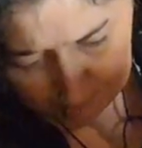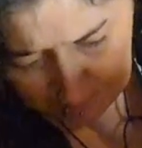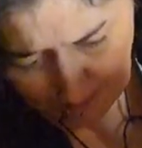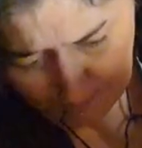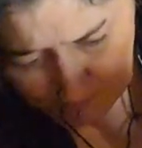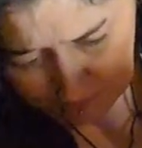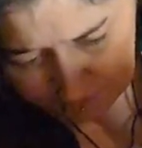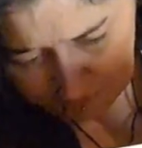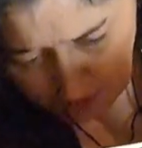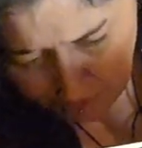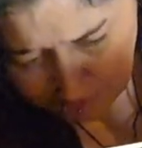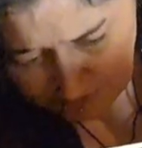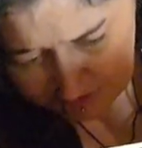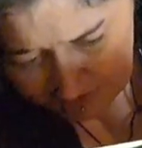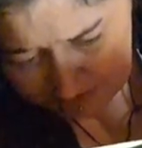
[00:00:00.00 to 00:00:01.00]
People have
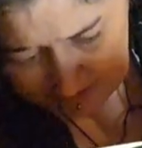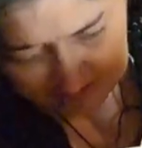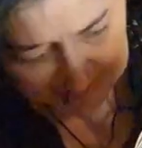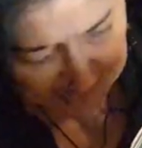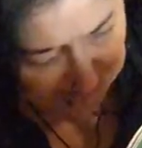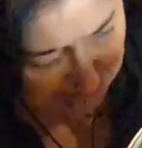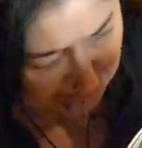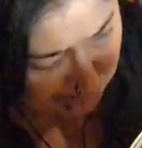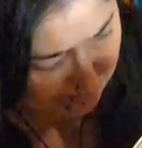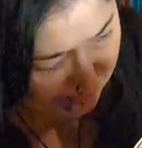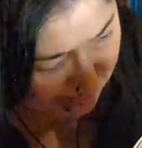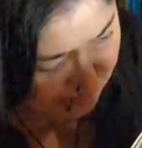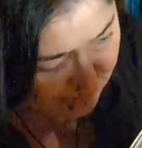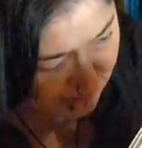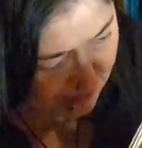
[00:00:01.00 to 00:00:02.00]
noticed
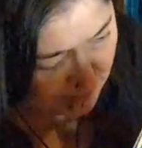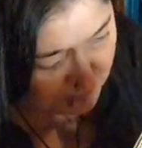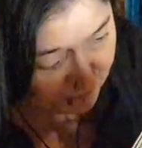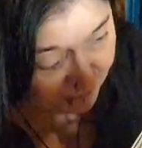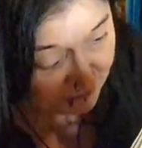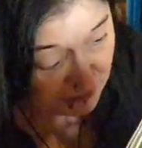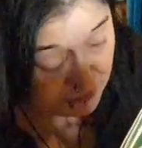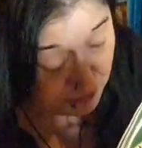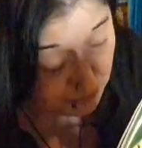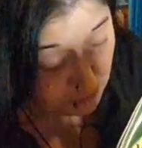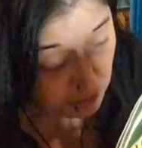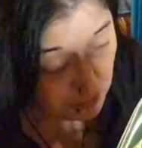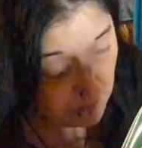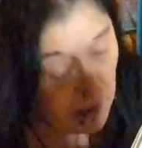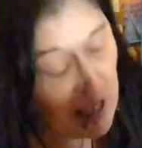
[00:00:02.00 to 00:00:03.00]
in their
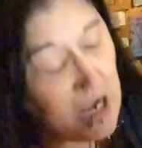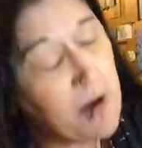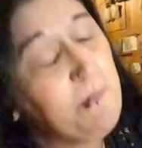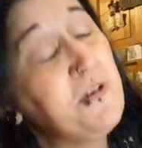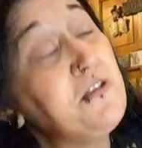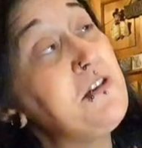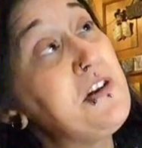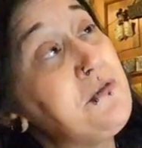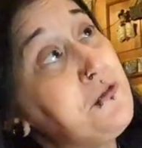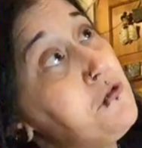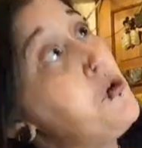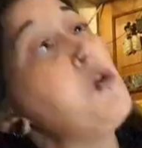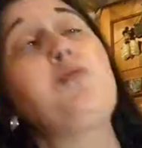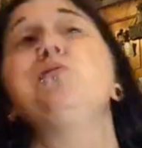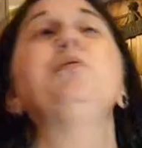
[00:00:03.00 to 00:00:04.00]

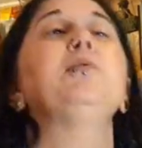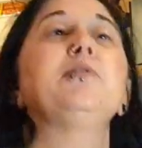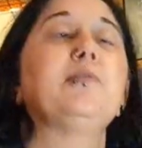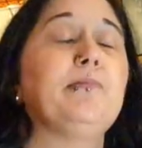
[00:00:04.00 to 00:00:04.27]
peripheral